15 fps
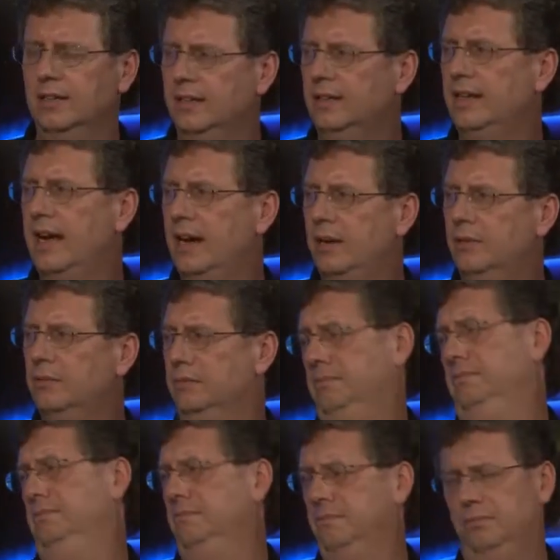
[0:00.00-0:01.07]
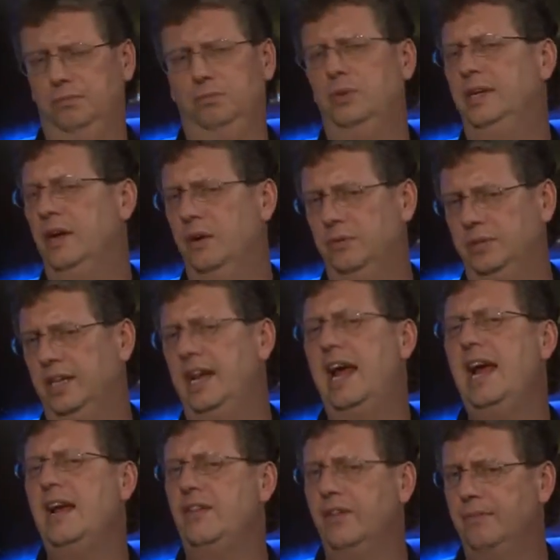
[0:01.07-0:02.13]
Now, we know
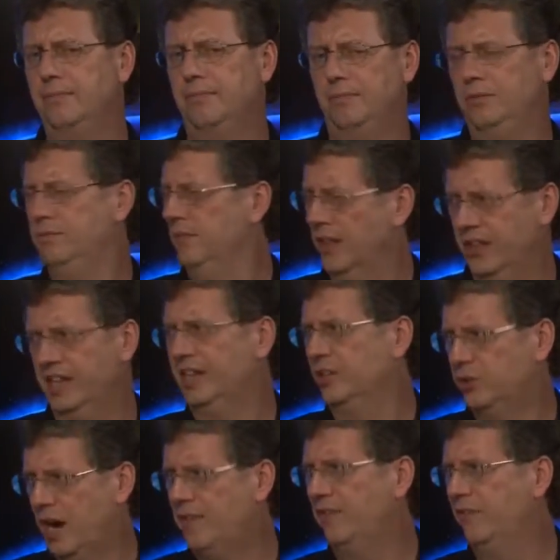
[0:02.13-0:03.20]
today that nothing can travel